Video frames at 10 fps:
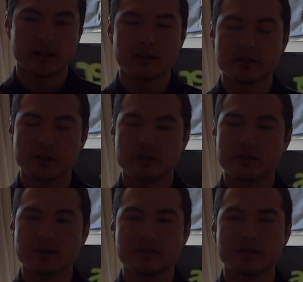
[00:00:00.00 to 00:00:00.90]
There's a
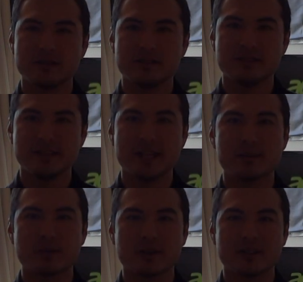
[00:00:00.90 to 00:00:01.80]
certain
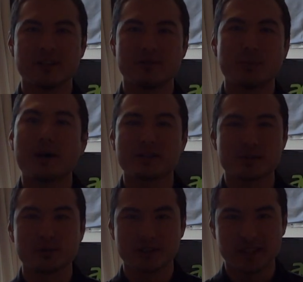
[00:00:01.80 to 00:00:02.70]
number of
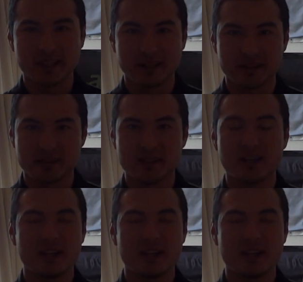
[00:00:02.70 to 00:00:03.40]
possible things